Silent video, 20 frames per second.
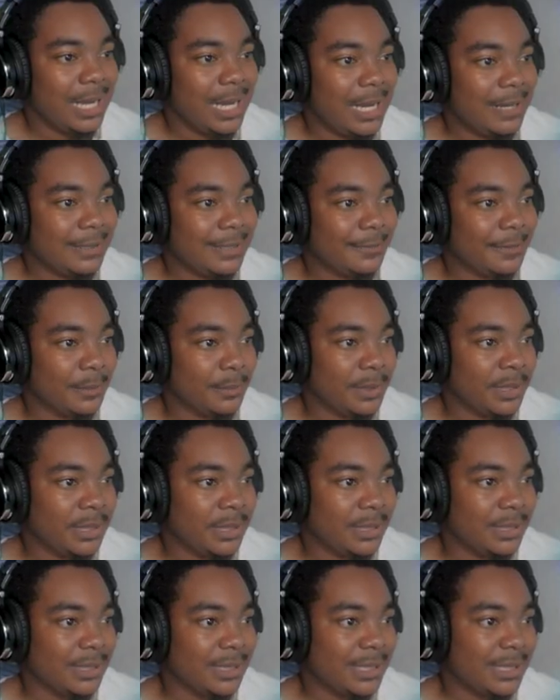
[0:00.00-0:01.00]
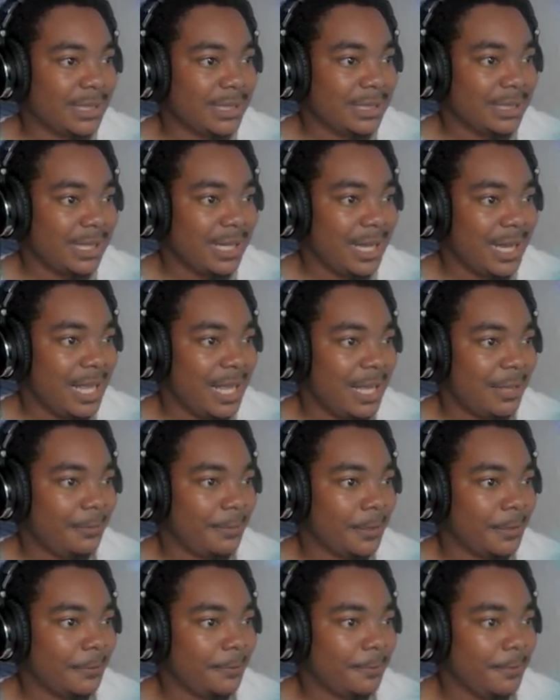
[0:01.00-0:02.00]
I have different buttons. I have
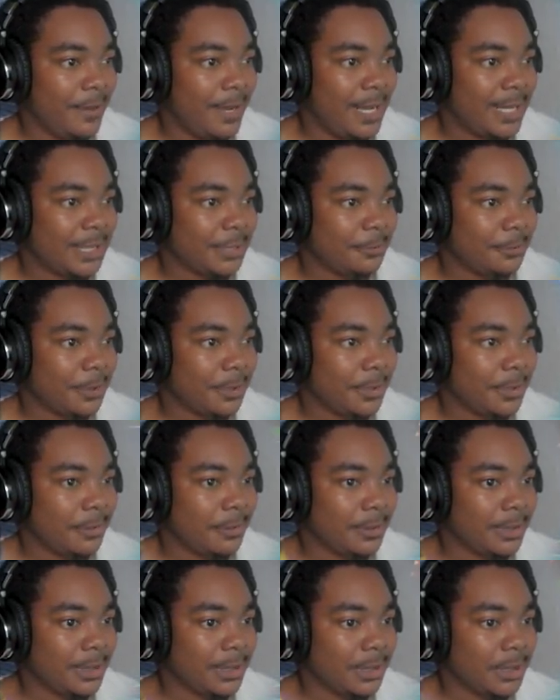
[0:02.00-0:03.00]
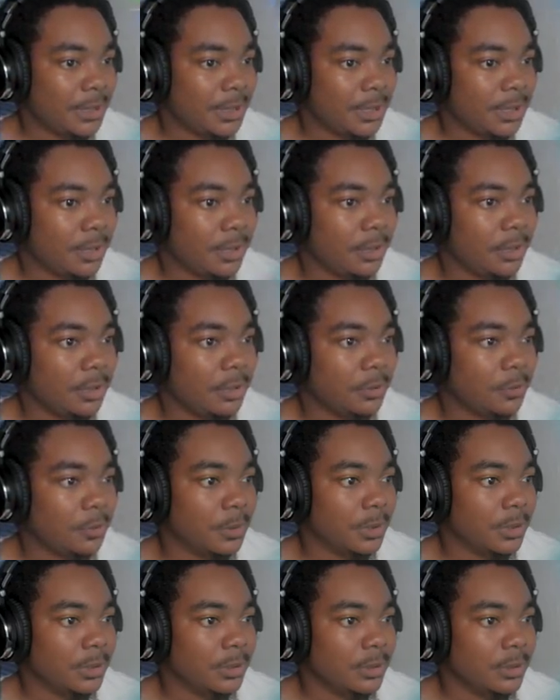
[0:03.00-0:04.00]
a fast reel and a slow
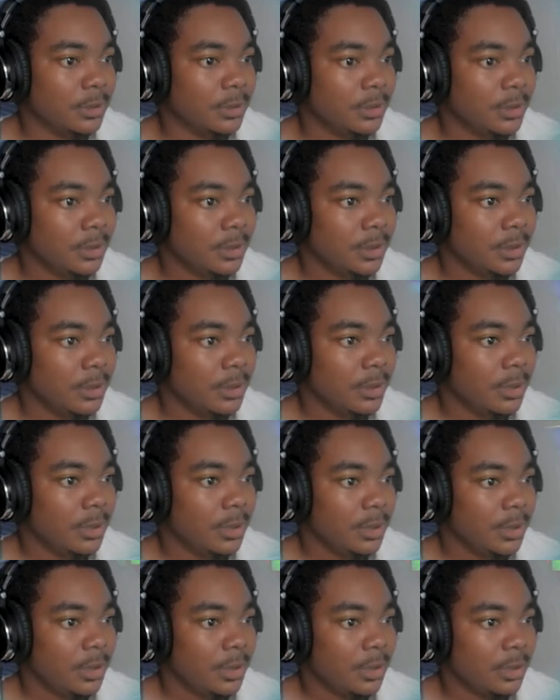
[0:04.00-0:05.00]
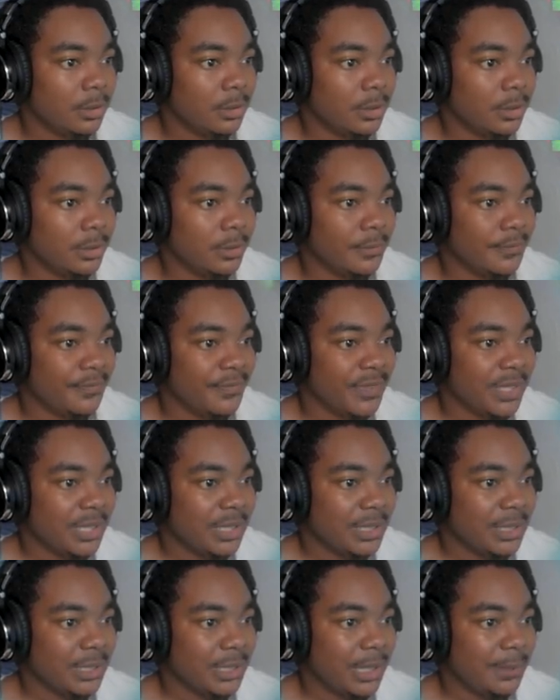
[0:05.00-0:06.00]
one. Okay.
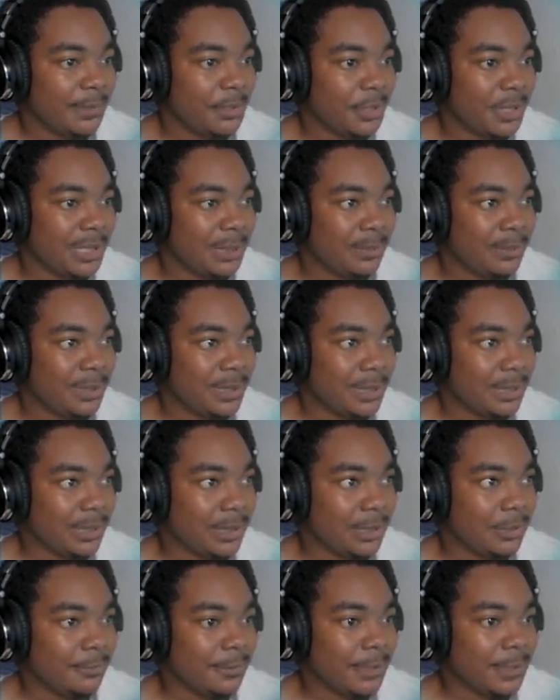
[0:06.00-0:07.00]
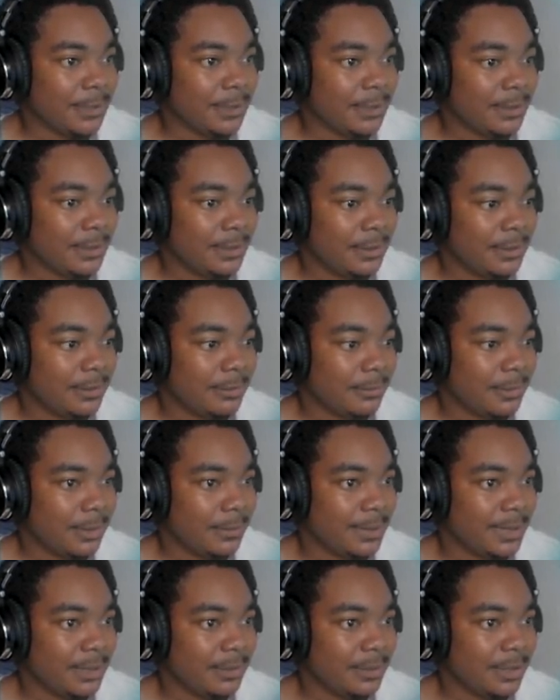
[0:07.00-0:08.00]
I'm gonna try to press the other one while
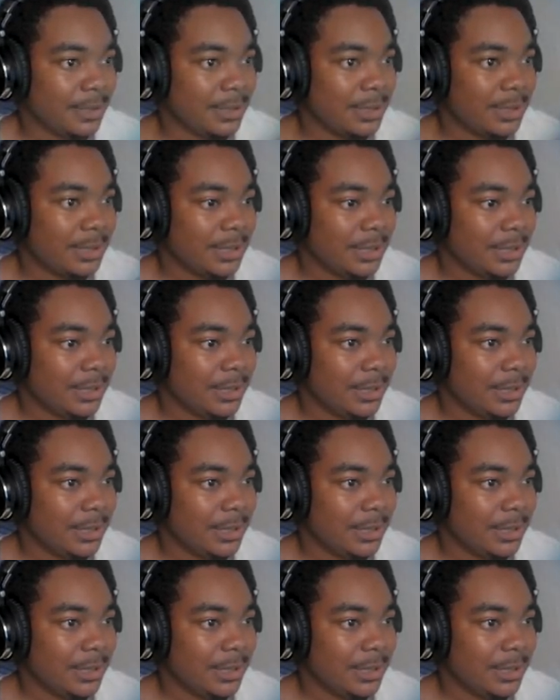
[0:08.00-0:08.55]
we do this.